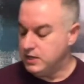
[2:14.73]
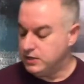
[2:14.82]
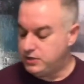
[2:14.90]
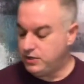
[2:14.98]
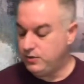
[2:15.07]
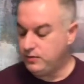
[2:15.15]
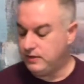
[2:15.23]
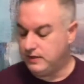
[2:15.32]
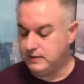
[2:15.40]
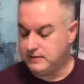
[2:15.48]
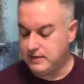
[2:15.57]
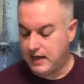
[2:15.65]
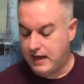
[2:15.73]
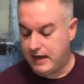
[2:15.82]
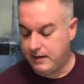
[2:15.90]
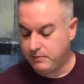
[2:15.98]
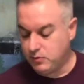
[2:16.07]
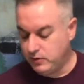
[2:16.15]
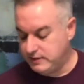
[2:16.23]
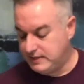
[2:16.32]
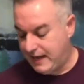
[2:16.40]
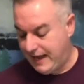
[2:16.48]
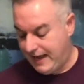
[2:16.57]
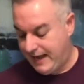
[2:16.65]
To this, I am going
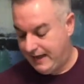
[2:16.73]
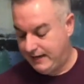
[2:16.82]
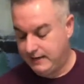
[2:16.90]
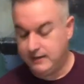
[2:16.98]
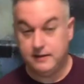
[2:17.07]
to add